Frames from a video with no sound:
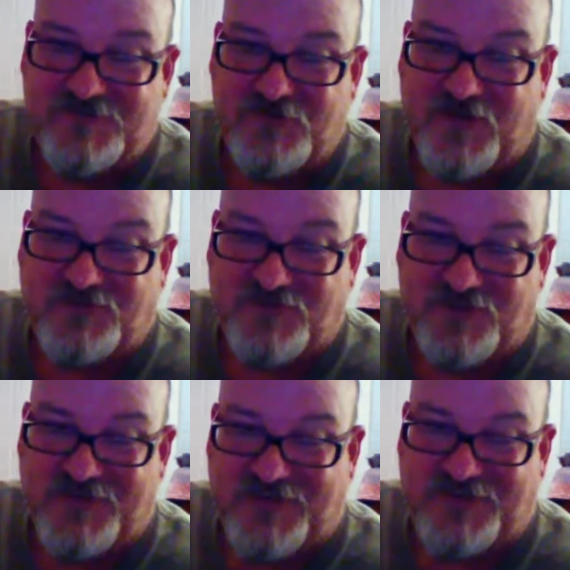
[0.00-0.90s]
things
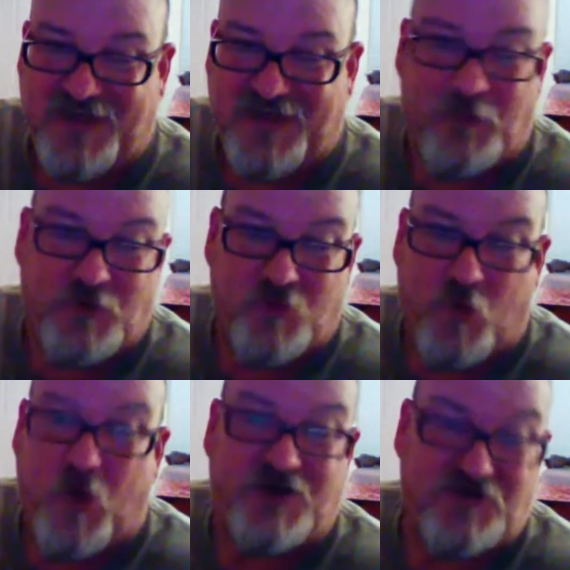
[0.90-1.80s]
that I, I would
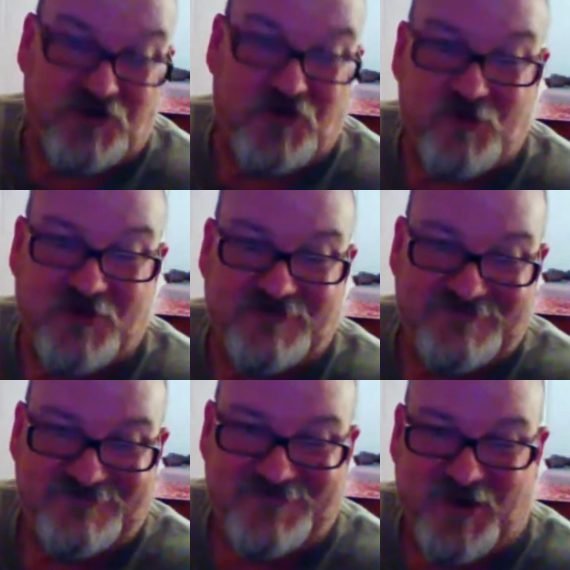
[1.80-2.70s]
want to do, but
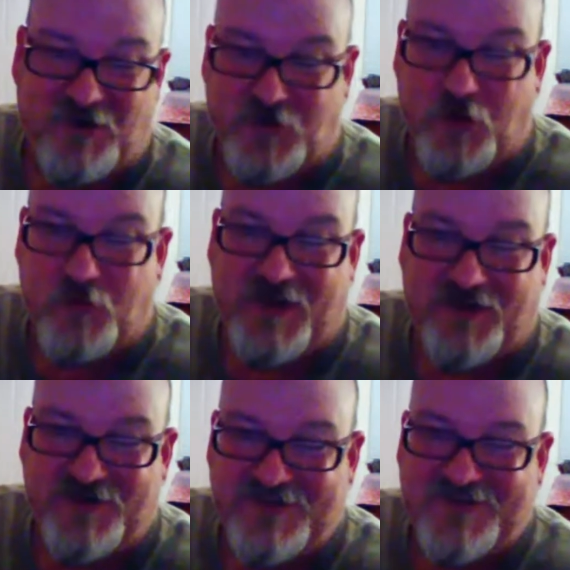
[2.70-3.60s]
you know, know
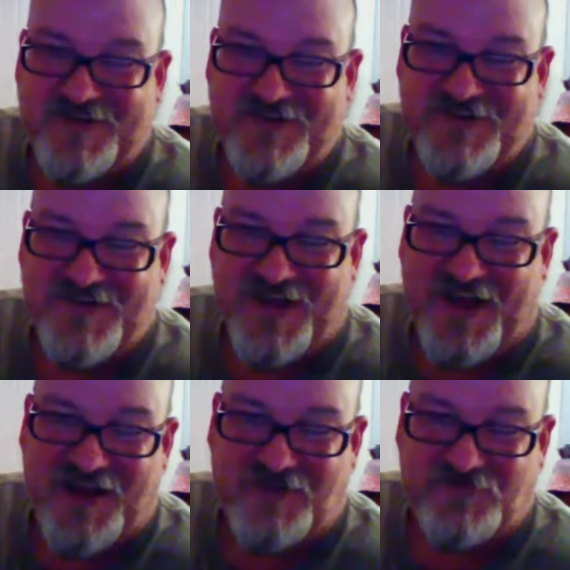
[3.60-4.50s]
better.
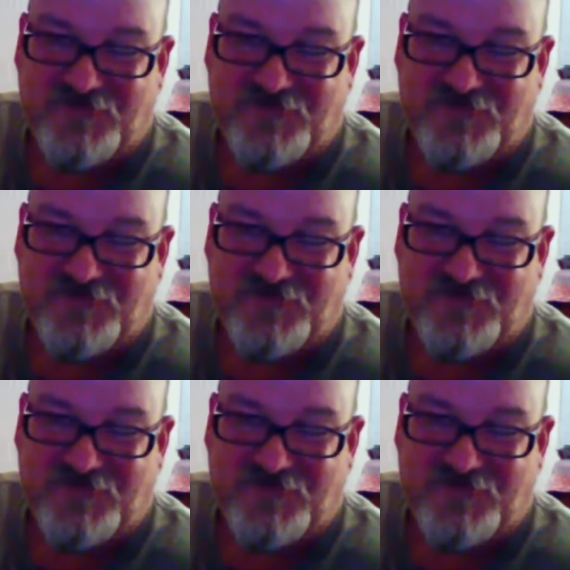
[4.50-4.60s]
Uh, for